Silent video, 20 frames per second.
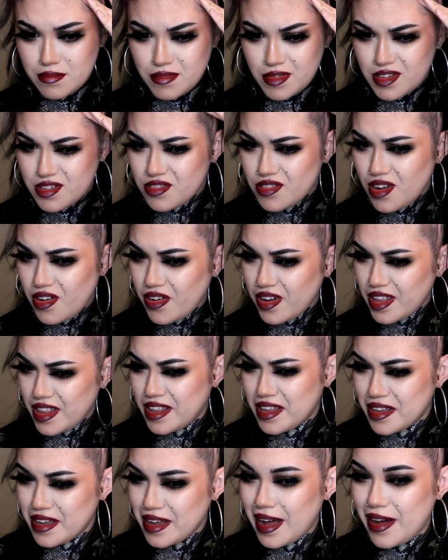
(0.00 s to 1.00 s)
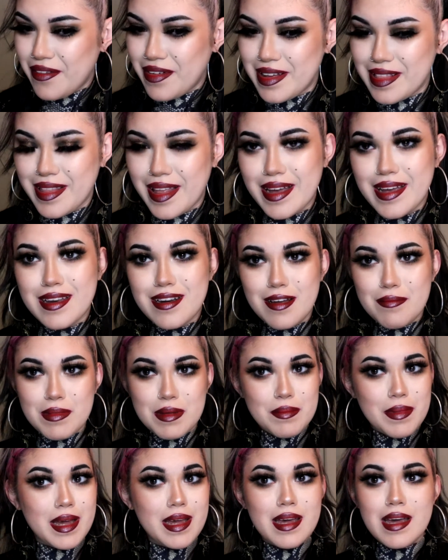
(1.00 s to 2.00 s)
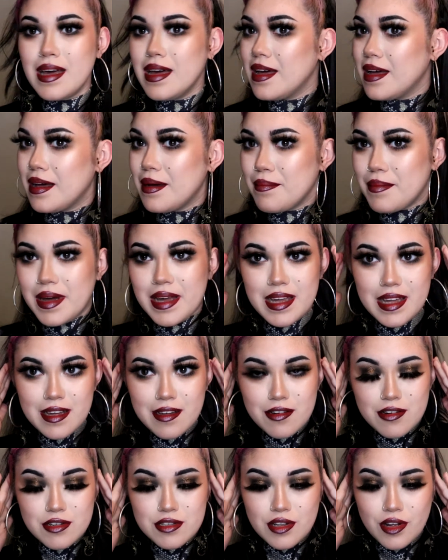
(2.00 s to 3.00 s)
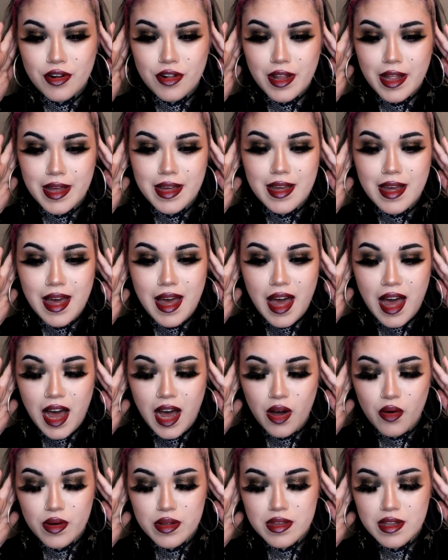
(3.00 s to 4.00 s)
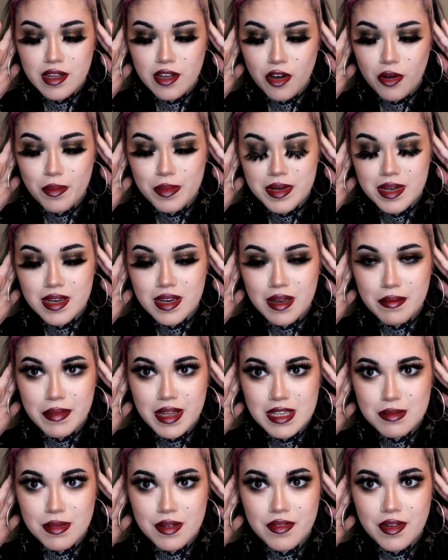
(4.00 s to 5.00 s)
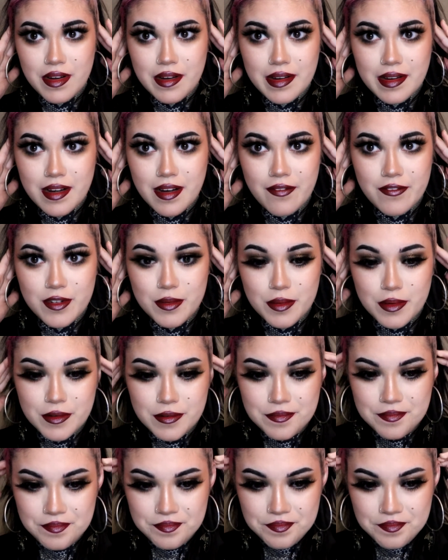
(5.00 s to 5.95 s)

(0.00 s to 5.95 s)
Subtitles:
I don't know how I like it on me. My ears are like out in the open and it makes me very uncomfortable.